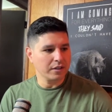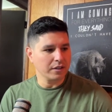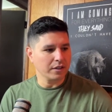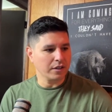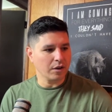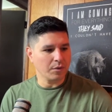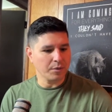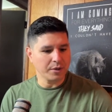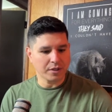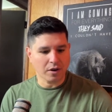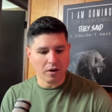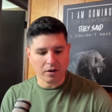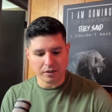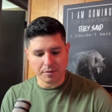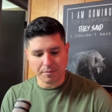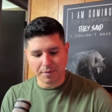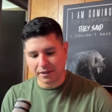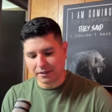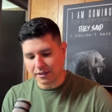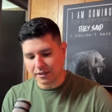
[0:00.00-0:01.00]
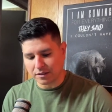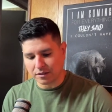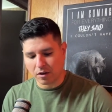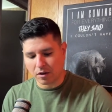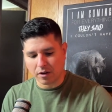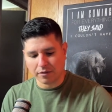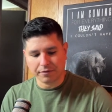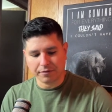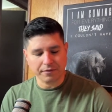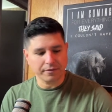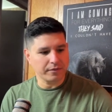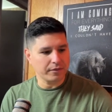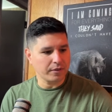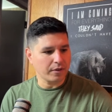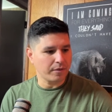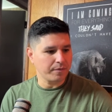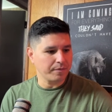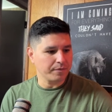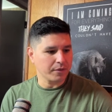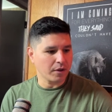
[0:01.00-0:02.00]
You know, we talked about this off
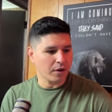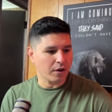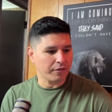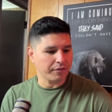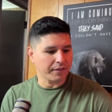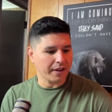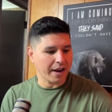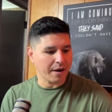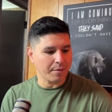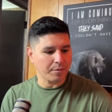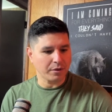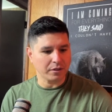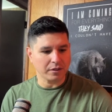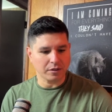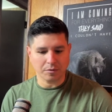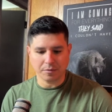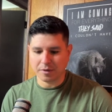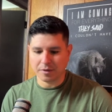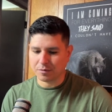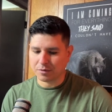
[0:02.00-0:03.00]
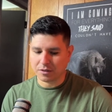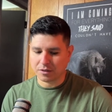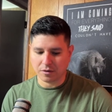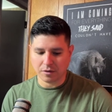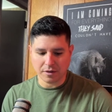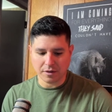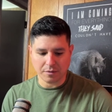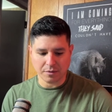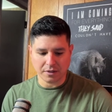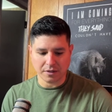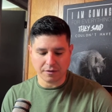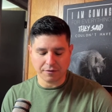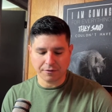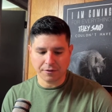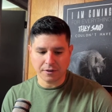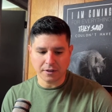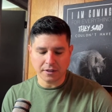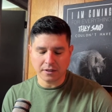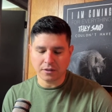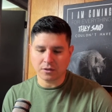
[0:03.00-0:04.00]
camera a little bit. It was, the, it was a
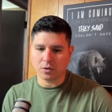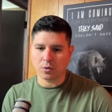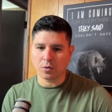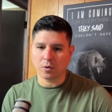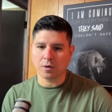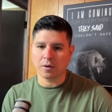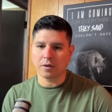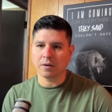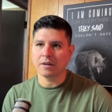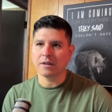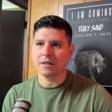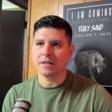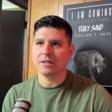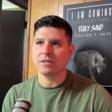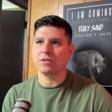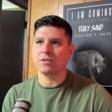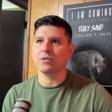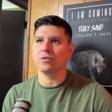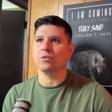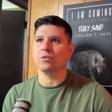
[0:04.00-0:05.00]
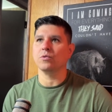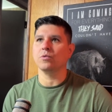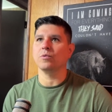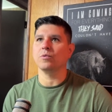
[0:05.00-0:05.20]
foot in the door to